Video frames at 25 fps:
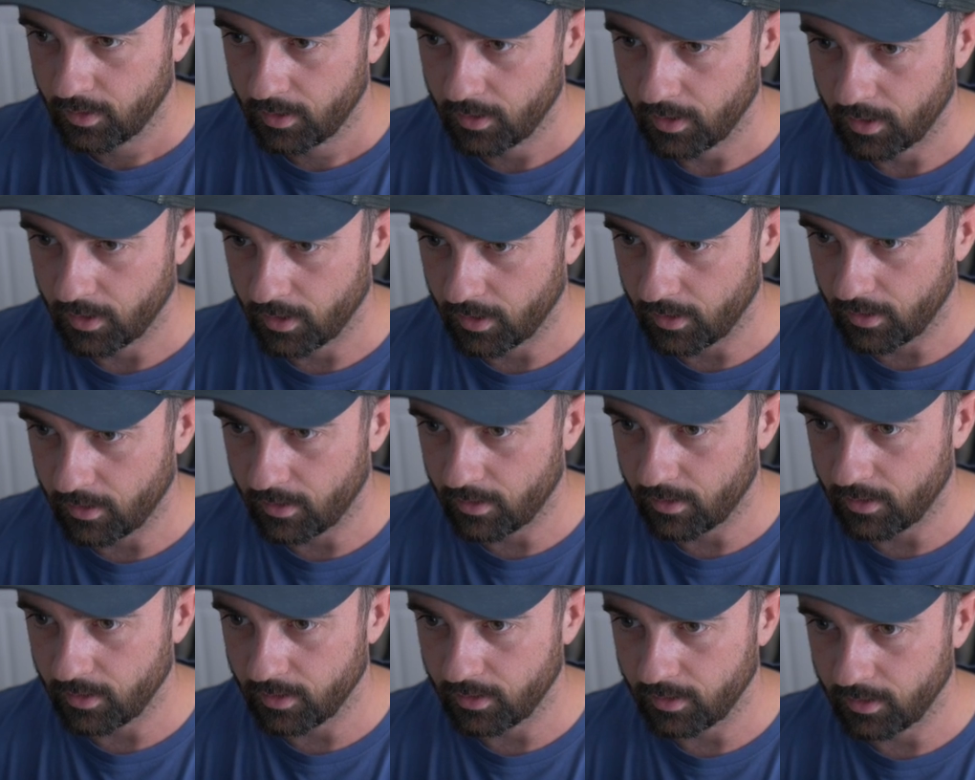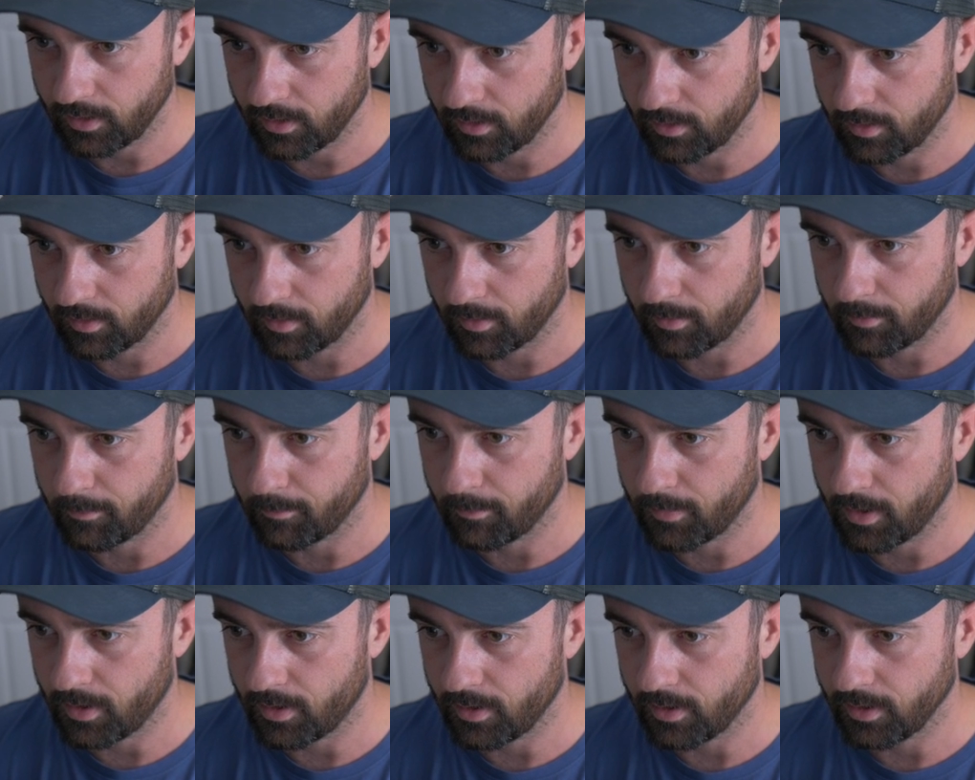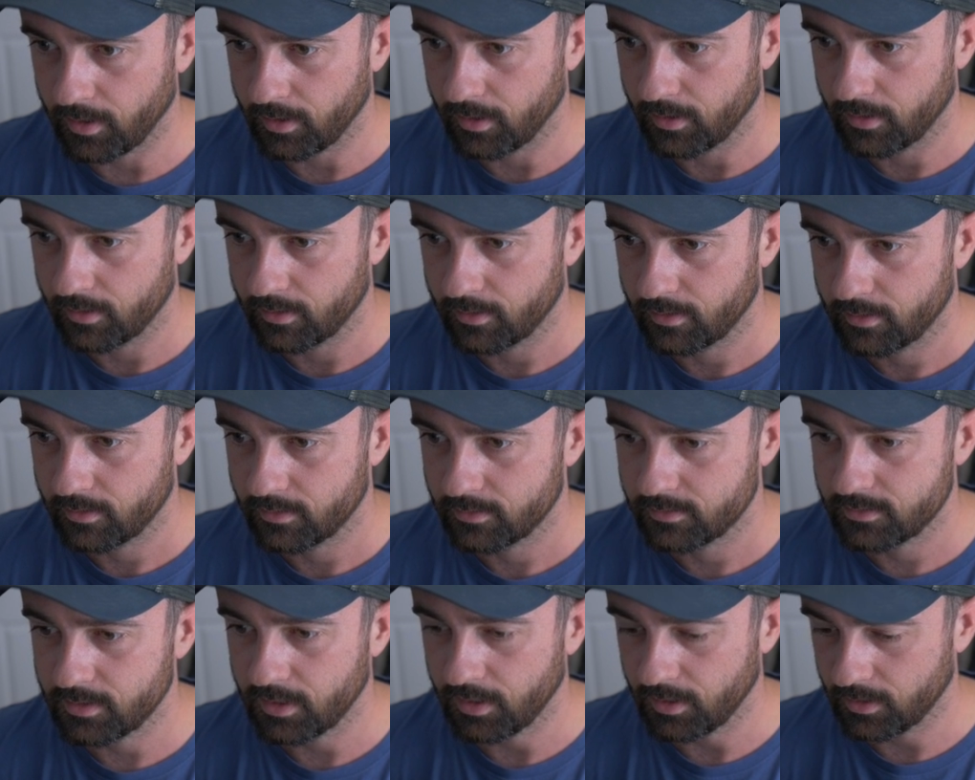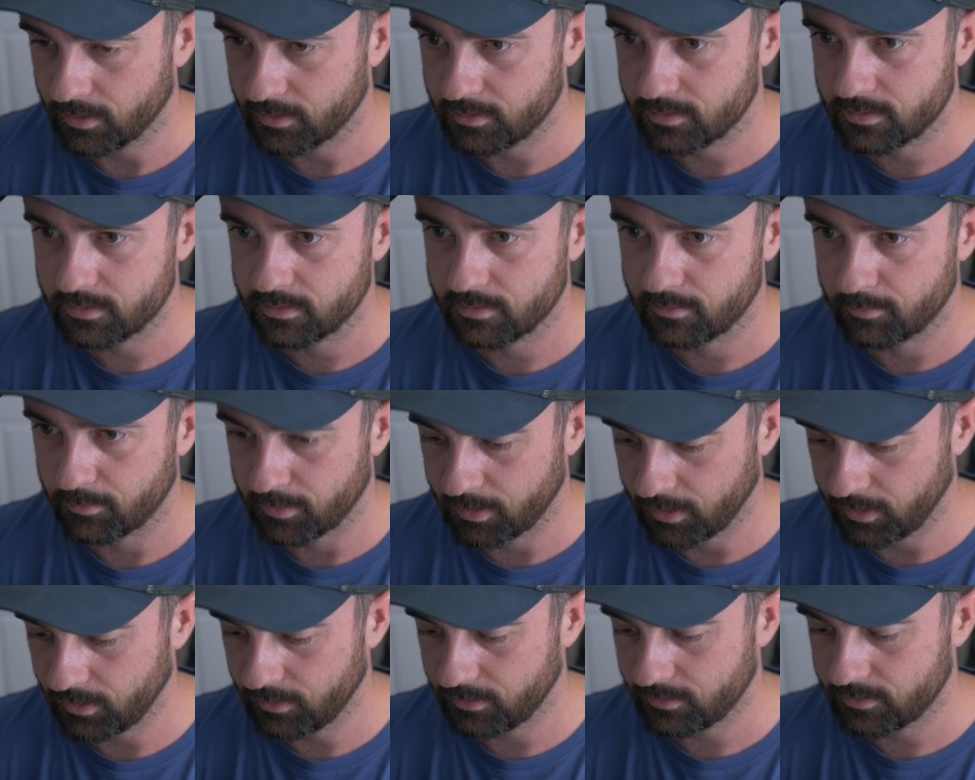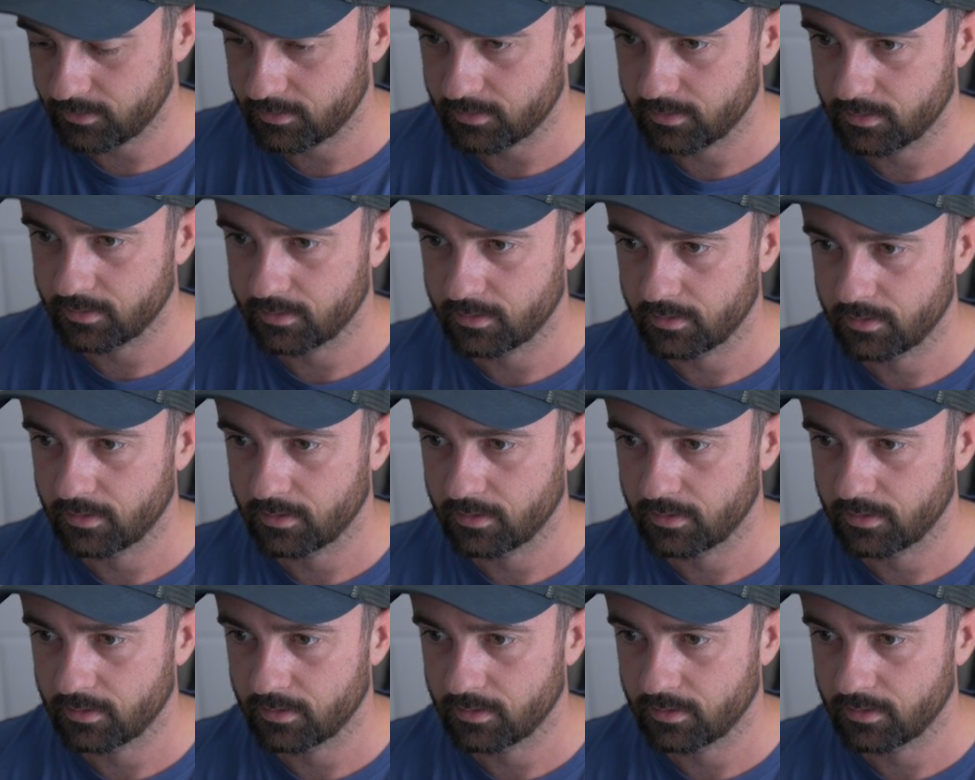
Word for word: uh, i in my dict, please